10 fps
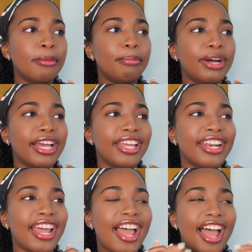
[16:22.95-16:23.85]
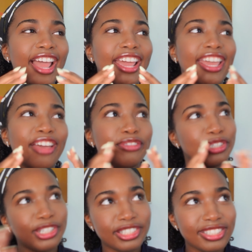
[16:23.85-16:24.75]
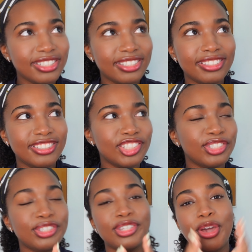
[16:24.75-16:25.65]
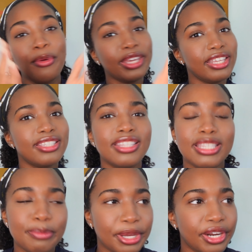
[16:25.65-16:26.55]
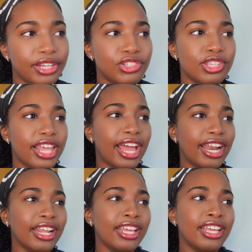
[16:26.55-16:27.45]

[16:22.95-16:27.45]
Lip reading: But I have learned just going into this marriage that